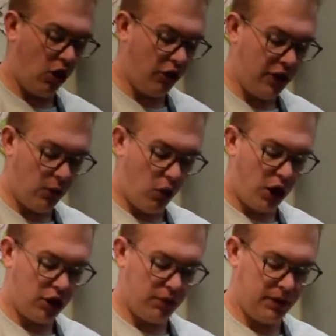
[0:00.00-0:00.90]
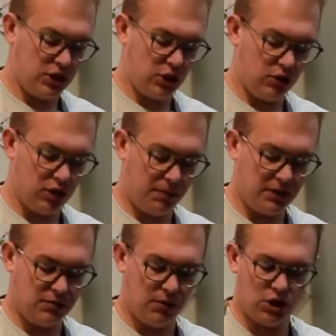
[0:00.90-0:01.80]
all that water to be soaked up
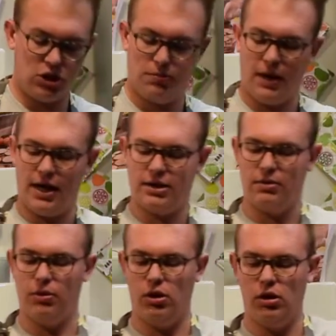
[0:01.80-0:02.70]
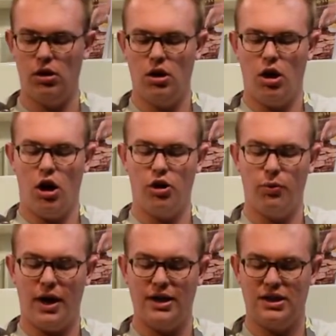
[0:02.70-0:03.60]
as much as possible.
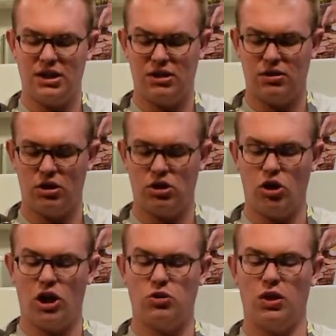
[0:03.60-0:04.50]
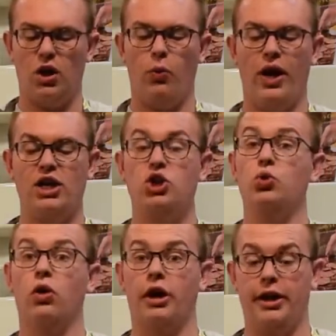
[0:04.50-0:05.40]
Otherwise, this sauce will get way too
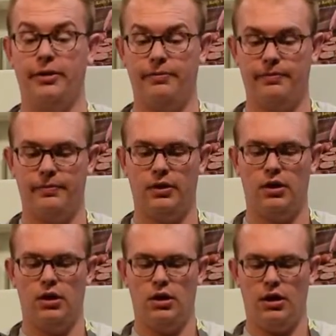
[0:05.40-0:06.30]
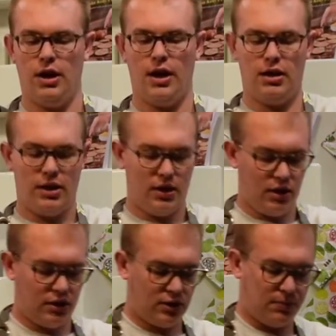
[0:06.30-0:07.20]
runny. Add the
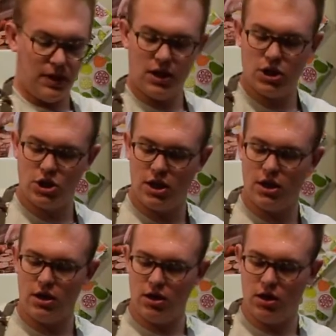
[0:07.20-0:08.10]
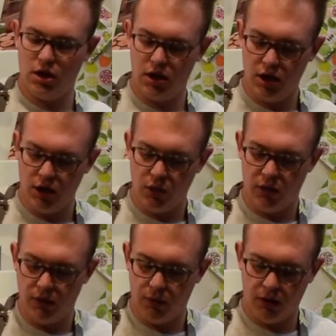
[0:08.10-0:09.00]
spinach in.
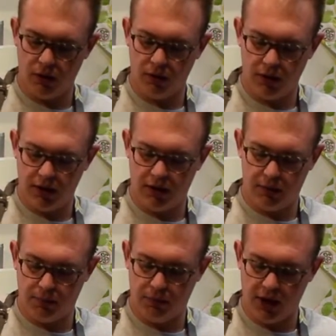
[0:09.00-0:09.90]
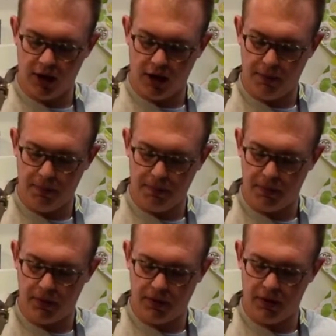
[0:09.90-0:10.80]
We will break up
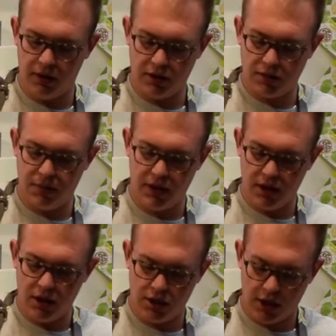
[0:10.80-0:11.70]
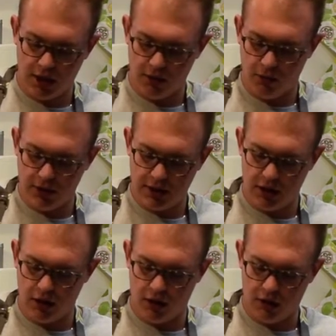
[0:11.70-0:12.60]
the spinach, kind of whisk
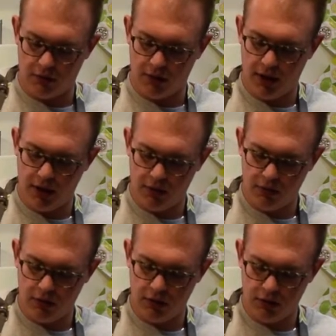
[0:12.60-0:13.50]
it all around.